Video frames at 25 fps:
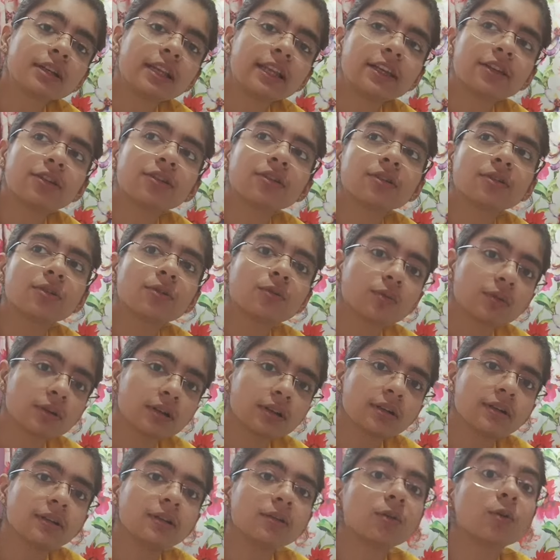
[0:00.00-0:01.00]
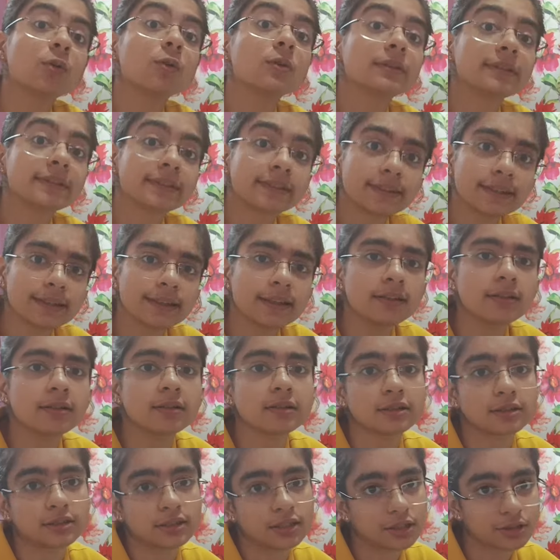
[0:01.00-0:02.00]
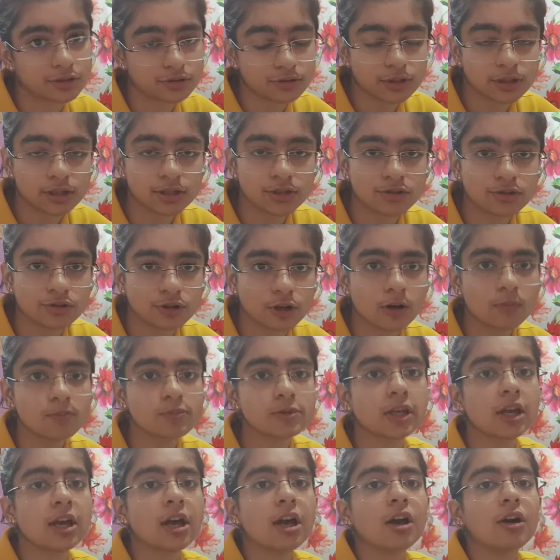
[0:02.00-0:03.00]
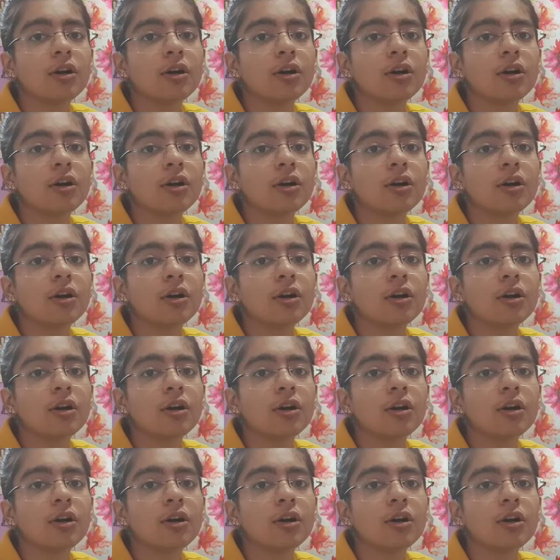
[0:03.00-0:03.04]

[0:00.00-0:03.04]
like your local wholesale or stationery shops